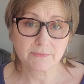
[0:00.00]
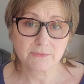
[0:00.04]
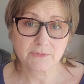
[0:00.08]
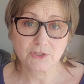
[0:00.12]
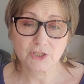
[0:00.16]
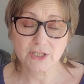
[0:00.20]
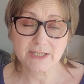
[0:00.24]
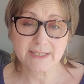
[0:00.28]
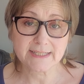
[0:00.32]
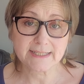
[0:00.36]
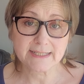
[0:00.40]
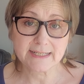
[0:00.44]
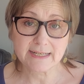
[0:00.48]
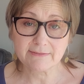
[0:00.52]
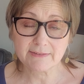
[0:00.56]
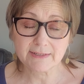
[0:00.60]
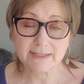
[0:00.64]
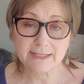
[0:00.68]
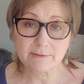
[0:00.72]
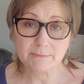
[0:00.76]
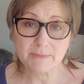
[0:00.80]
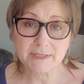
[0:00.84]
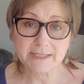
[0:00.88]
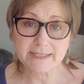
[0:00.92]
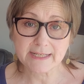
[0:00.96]
She's never
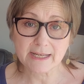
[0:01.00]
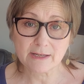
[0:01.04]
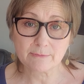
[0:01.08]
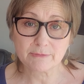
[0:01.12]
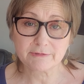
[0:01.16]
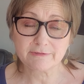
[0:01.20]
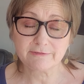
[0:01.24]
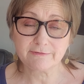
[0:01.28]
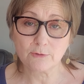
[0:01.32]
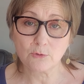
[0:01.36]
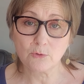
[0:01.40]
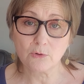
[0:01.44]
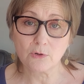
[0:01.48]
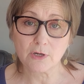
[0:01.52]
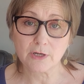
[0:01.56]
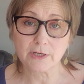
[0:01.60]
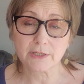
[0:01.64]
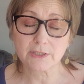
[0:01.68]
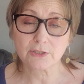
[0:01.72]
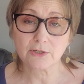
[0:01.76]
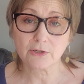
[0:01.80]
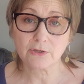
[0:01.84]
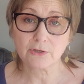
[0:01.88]
let me down before.